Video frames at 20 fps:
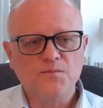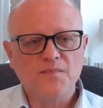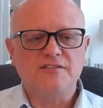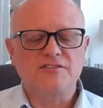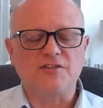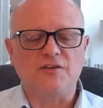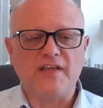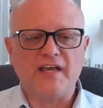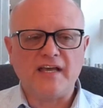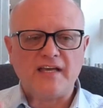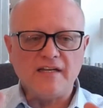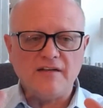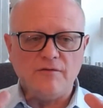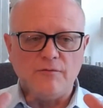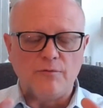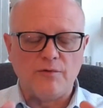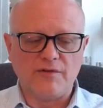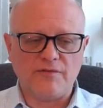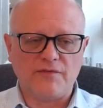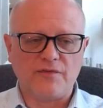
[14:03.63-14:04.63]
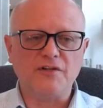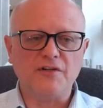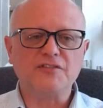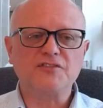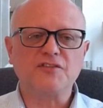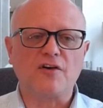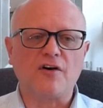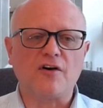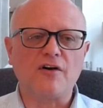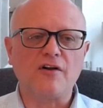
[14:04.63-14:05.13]
So that
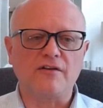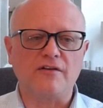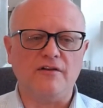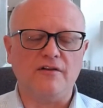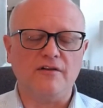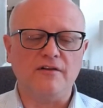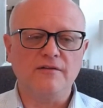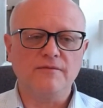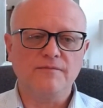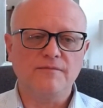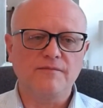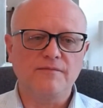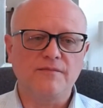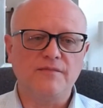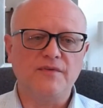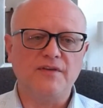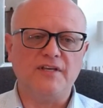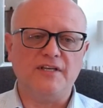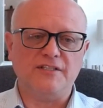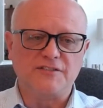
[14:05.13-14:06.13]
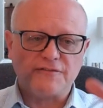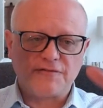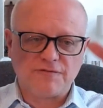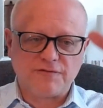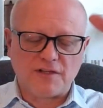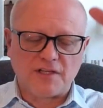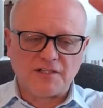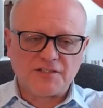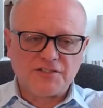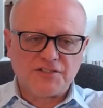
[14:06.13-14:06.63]
reverse auger is
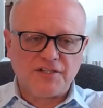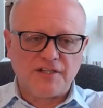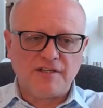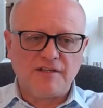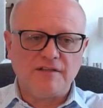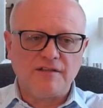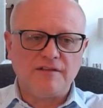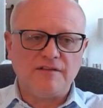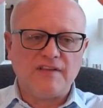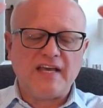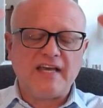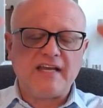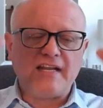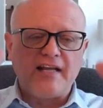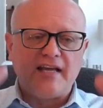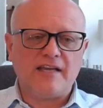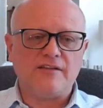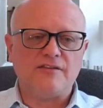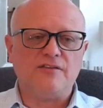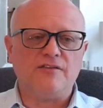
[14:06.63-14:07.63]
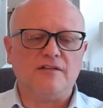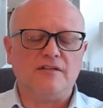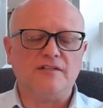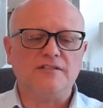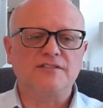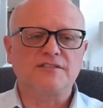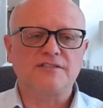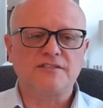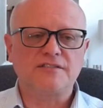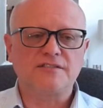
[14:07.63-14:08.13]
flushing that
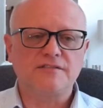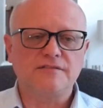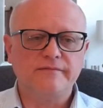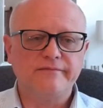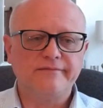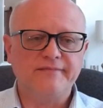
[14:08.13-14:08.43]
annulus